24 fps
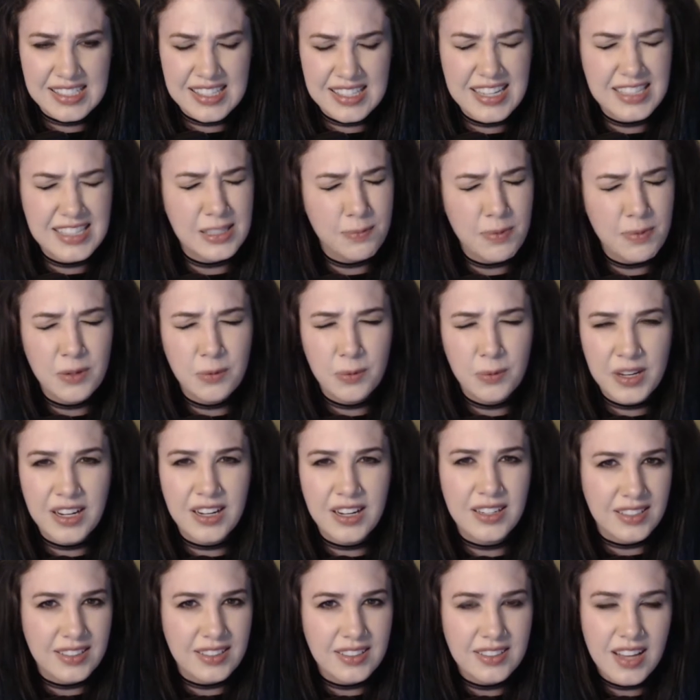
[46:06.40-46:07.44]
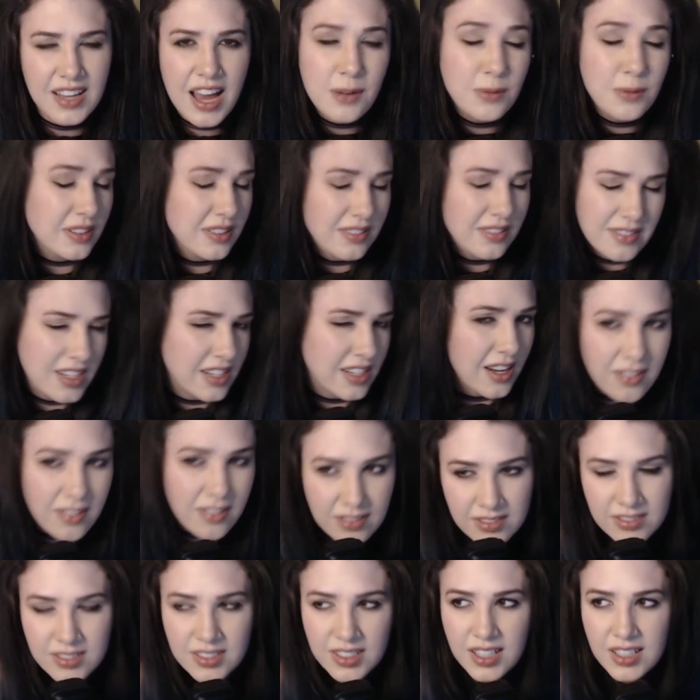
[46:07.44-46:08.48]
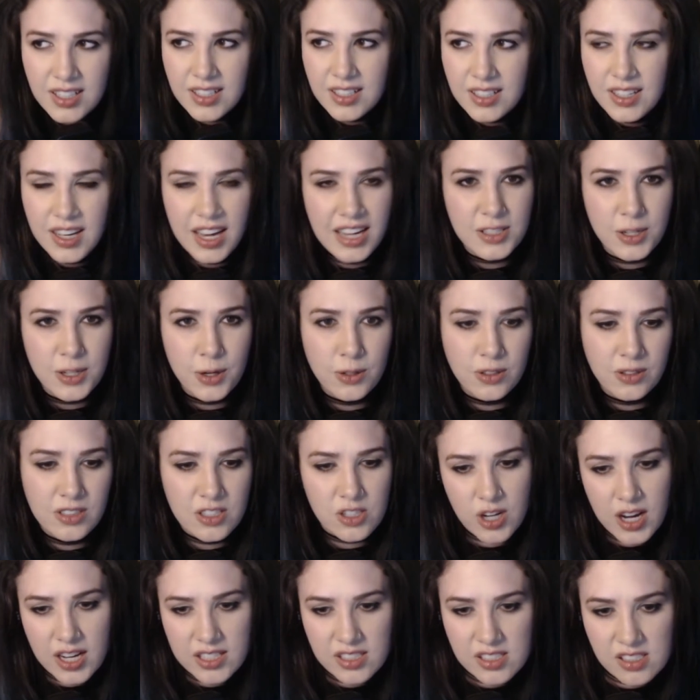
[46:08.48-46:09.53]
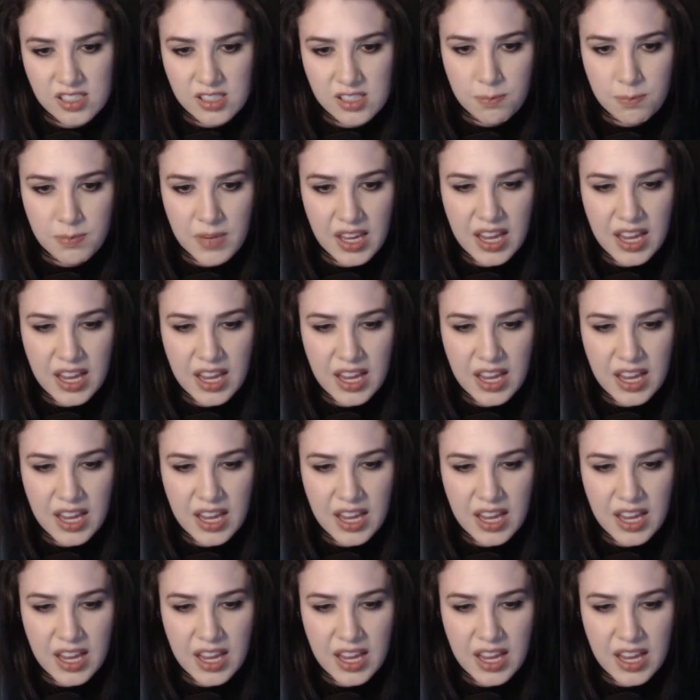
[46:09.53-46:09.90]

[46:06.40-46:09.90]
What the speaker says: It's been weird. I totally tried to submit.